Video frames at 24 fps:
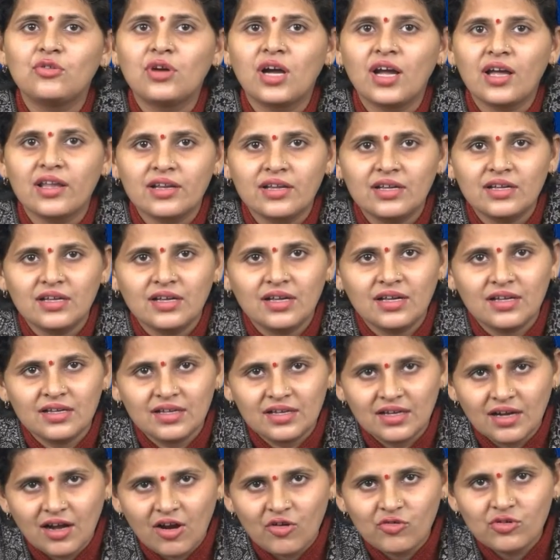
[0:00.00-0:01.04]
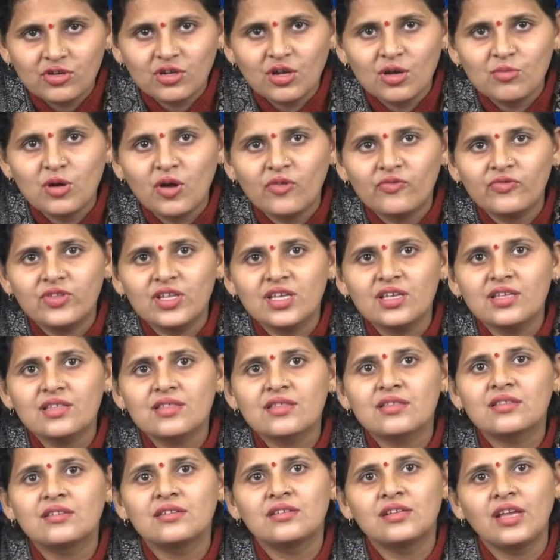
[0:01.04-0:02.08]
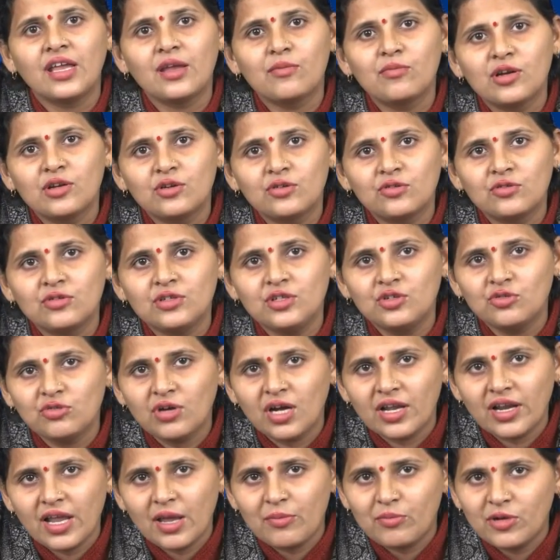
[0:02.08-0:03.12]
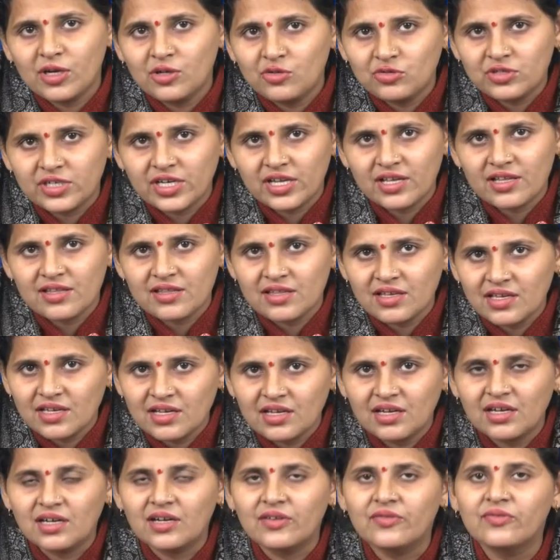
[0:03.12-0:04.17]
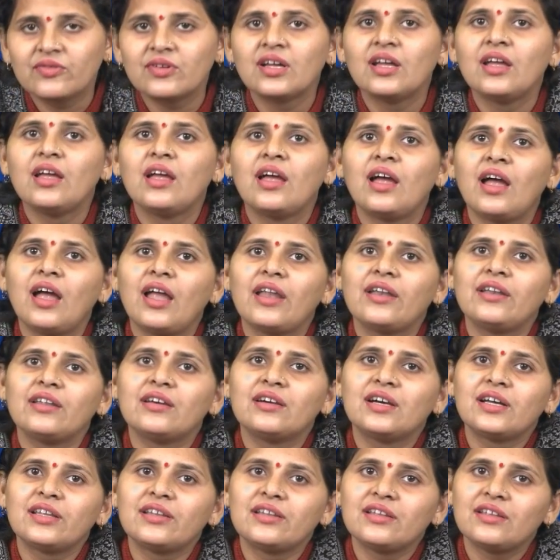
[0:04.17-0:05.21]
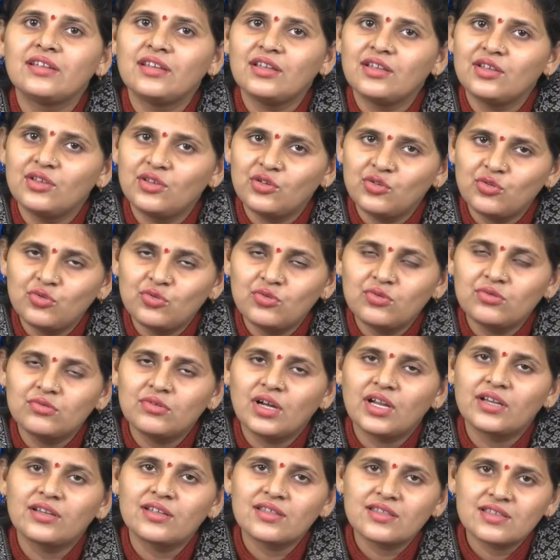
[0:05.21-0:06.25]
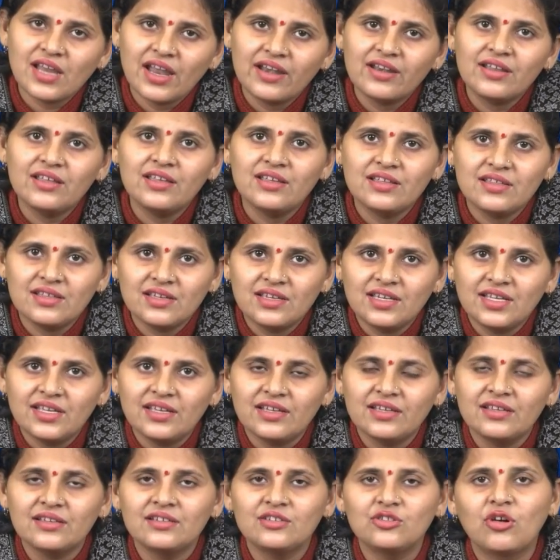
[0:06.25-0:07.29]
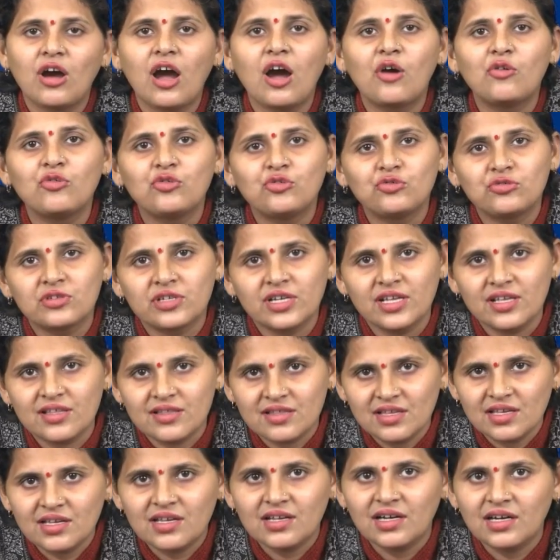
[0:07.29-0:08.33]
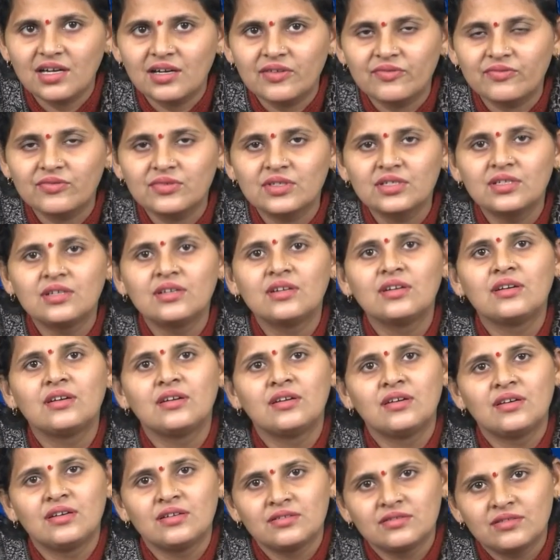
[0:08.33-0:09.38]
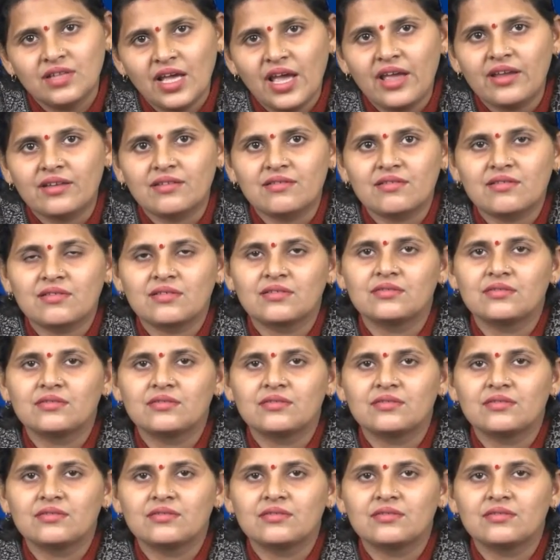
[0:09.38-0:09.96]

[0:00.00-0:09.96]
are outcome of this you are able to trace the curve, and you understand easily to how to trace the curve. Thanks.